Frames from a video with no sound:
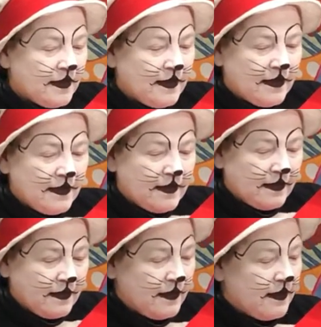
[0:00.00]

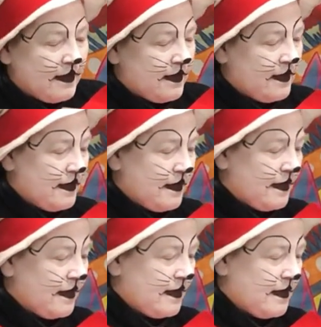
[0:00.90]

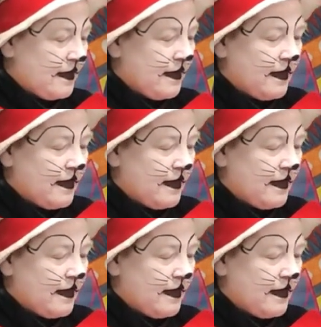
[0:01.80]
[no speech]